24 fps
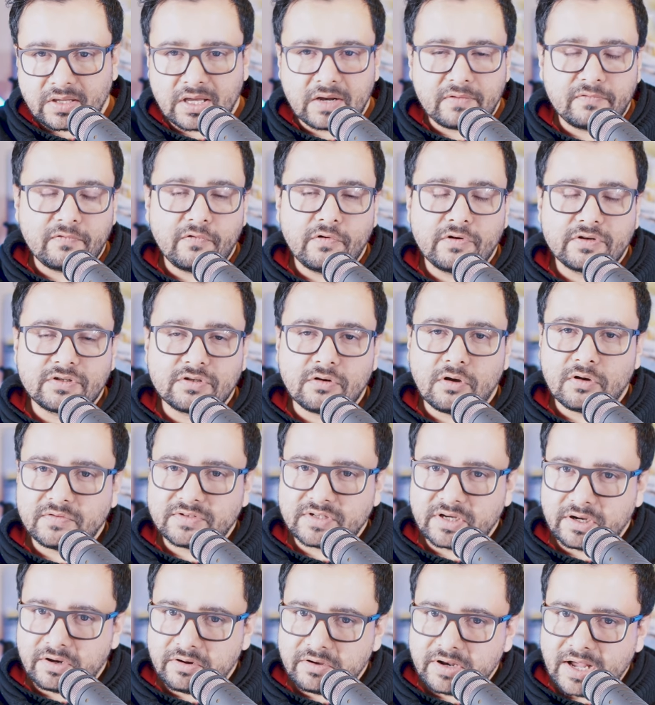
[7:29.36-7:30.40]
Therefore, it's
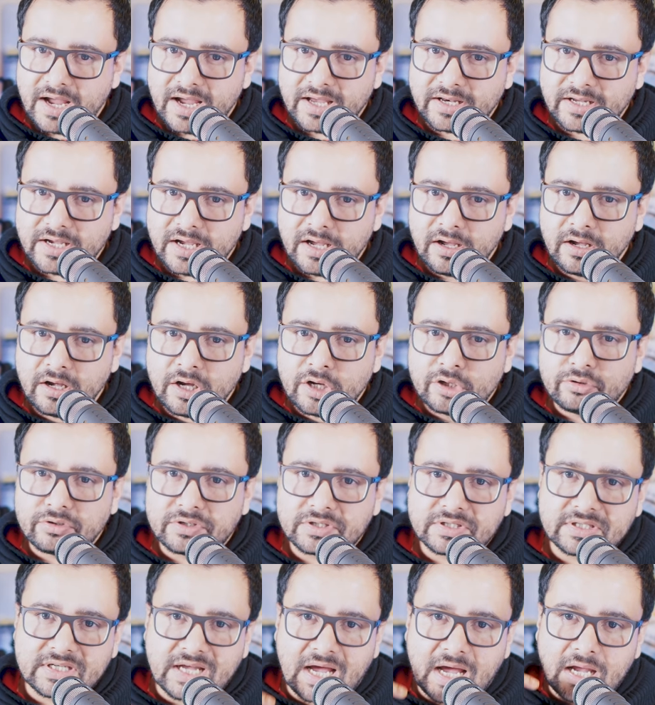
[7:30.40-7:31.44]
always a good idea to
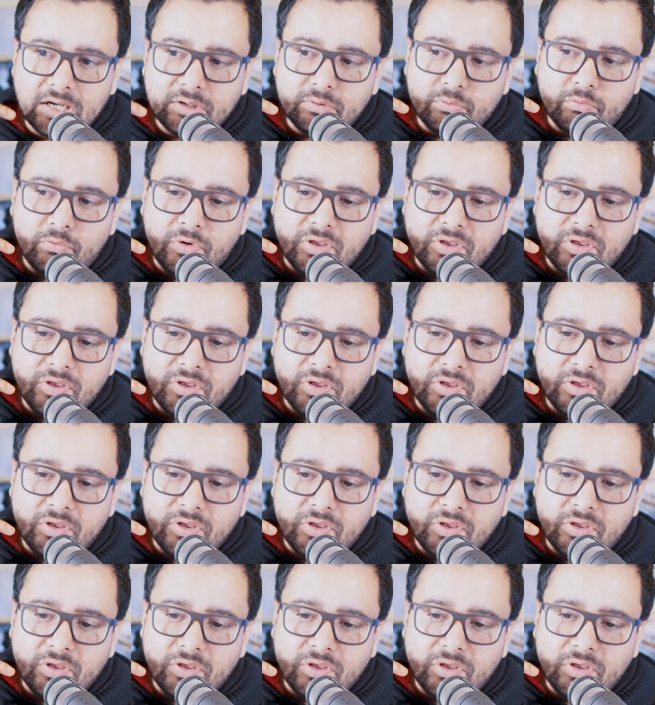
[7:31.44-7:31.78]
start